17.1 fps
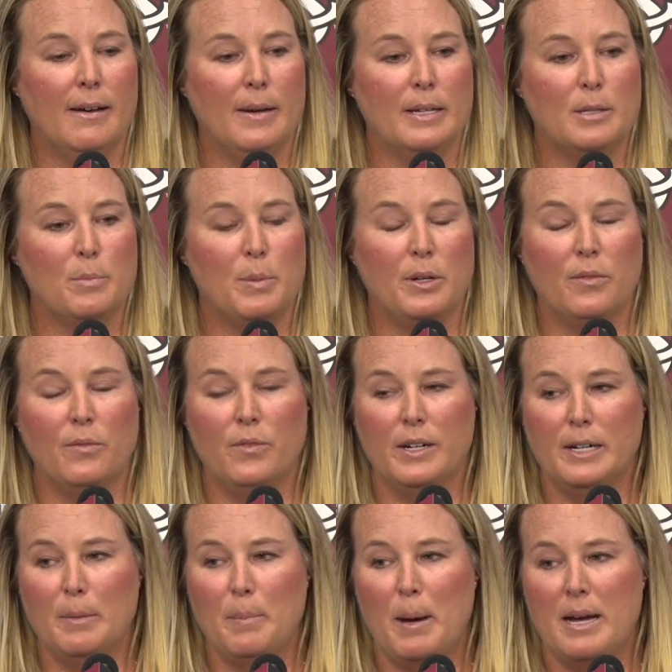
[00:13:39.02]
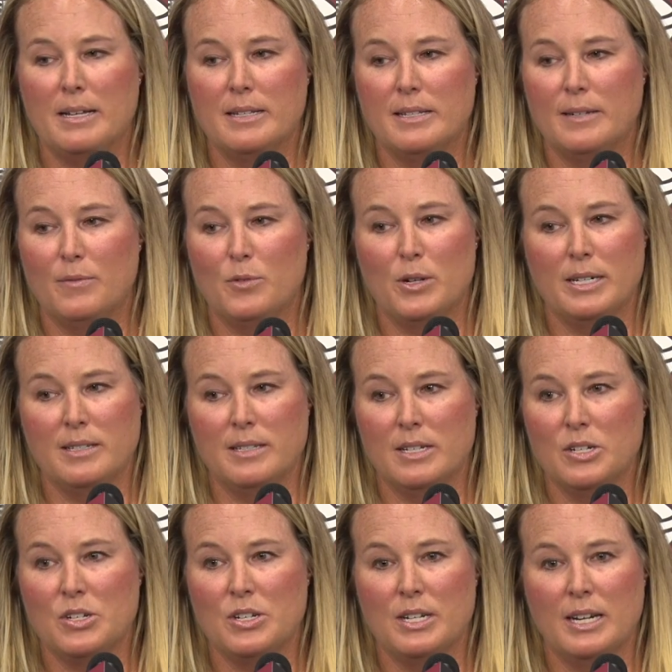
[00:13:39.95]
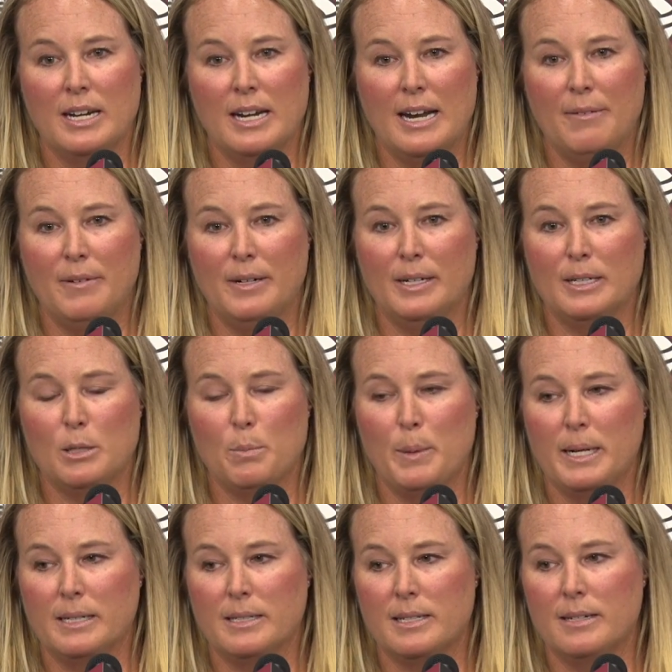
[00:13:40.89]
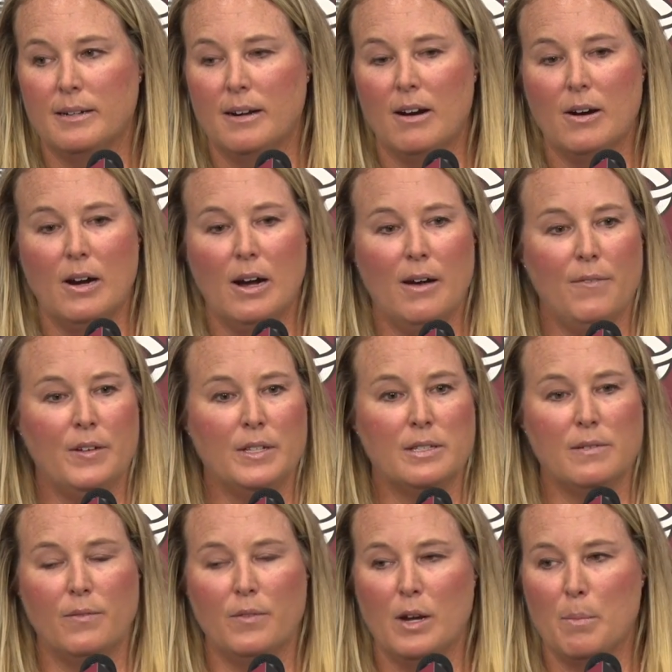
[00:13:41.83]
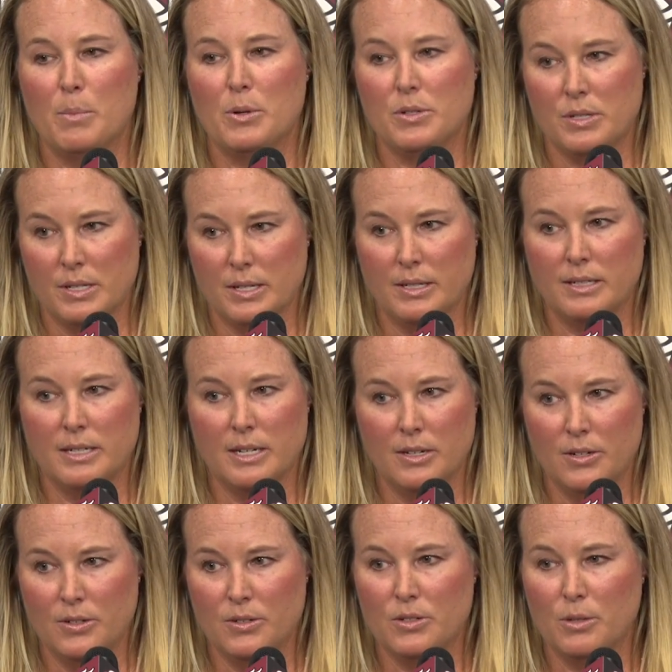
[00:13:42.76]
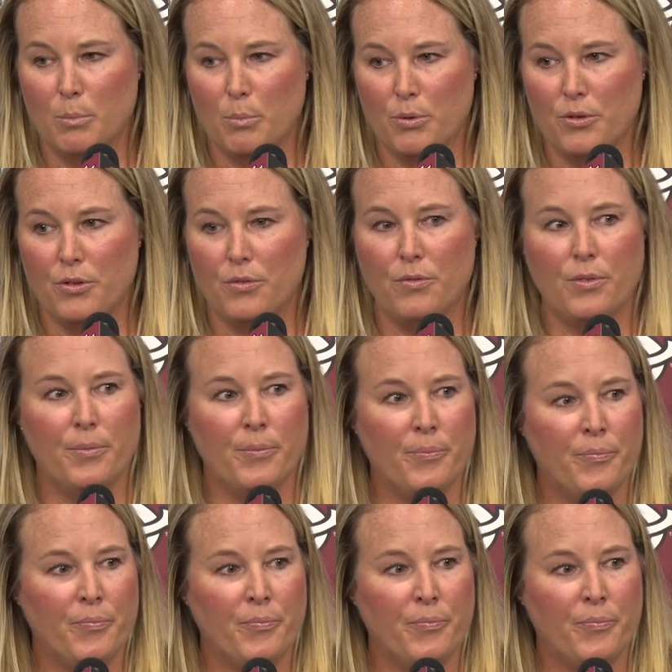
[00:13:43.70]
It's been a very positive transition, and I would expect our offensive numbers to continue to improve.